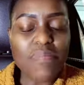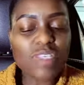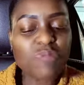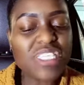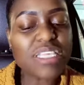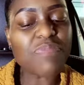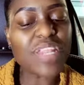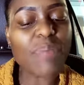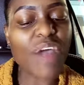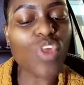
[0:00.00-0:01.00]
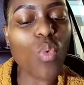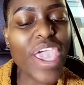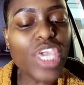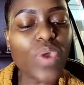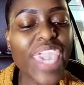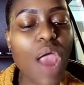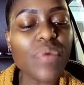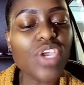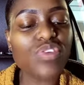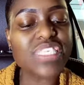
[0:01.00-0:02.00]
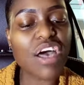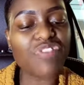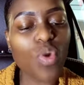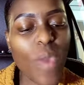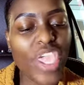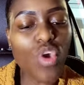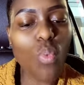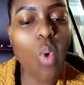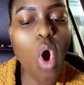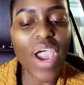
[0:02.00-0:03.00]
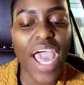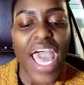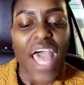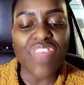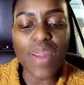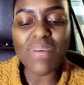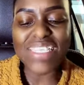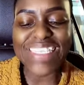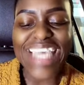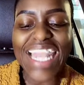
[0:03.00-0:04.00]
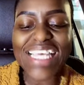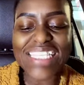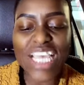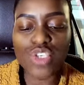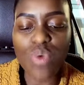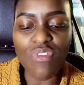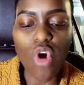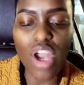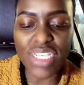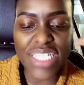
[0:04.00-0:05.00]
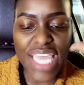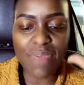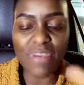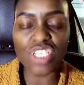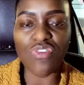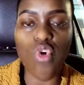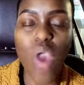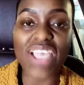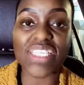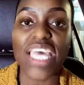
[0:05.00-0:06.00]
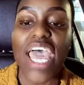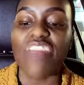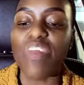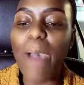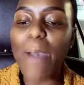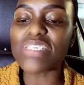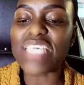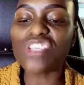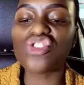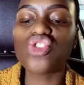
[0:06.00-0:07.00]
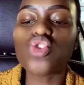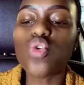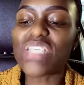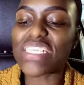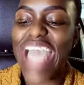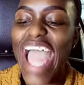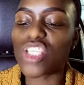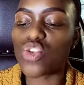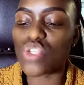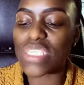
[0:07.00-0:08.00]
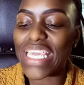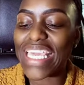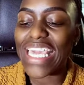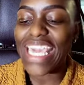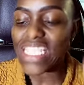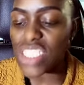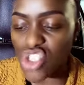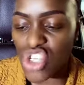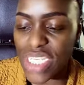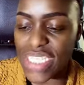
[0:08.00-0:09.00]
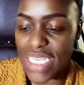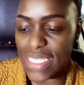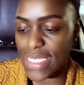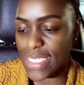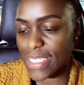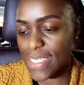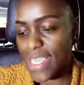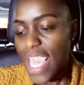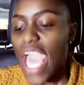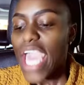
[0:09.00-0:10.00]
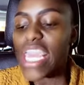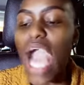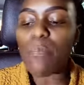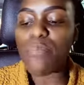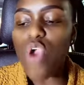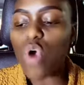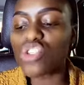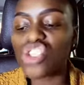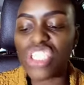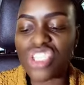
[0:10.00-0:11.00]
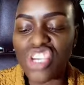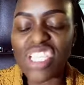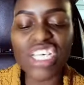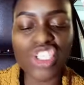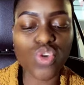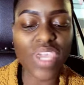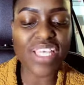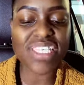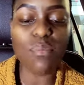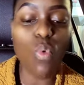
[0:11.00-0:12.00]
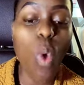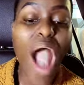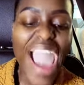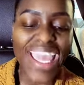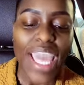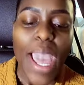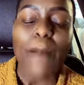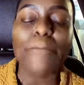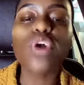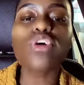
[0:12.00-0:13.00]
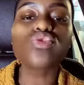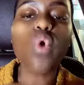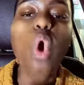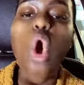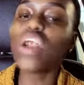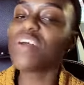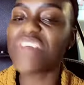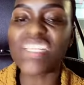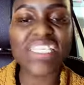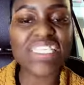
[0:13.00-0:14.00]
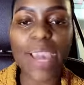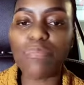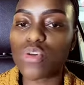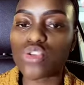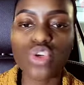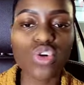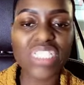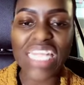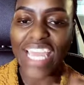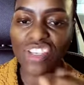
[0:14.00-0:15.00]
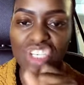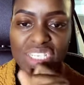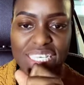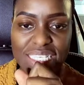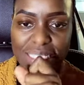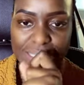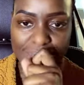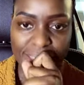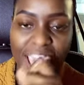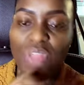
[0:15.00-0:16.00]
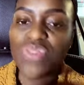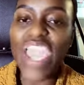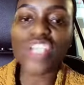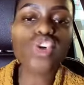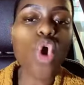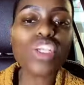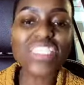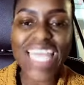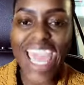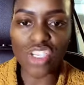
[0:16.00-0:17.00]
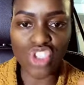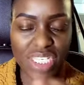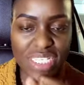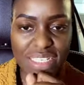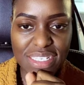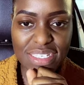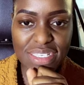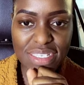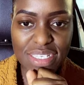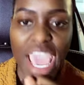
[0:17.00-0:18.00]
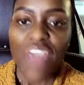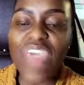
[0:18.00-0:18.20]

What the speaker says: There must be something about the way you carry yourself, the way you walk, that must tell us that you have caught the image of Christ. The Bible says Judas had to kiss Jesus. He approached Jesus to kiss him. Why? Because all of the disciples looked like Jesus. They talked like Jesus.